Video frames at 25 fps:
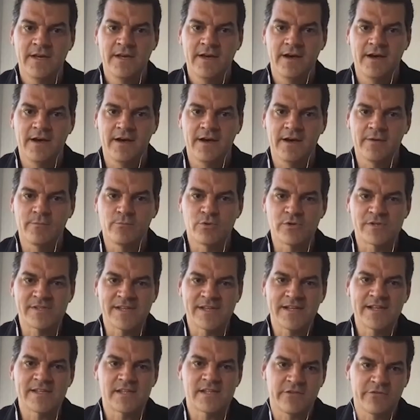
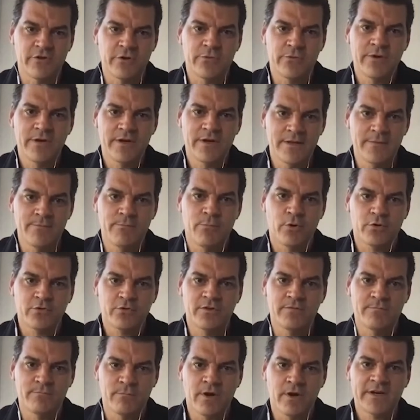Brazil is a very
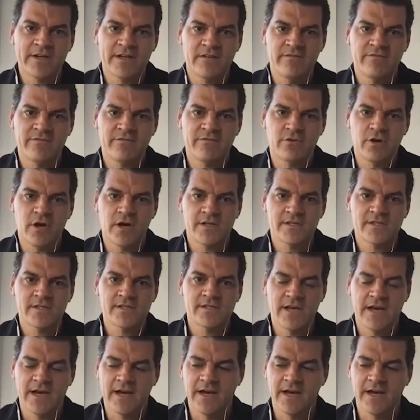important market for us